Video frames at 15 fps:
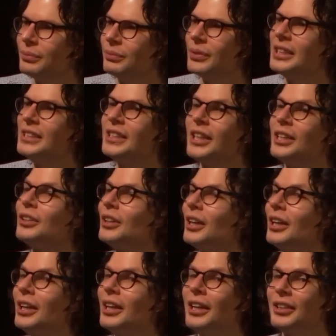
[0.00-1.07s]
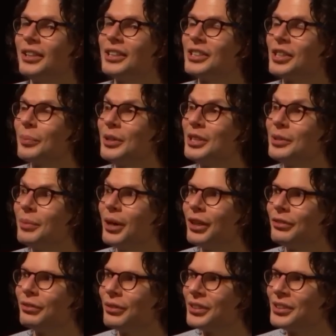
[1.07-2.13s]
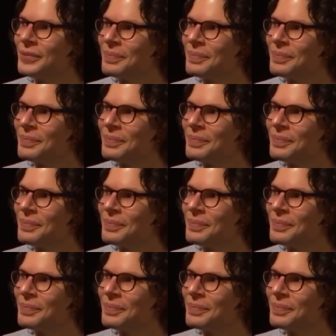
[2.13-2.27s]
He said that he thinks there'll be demand for it.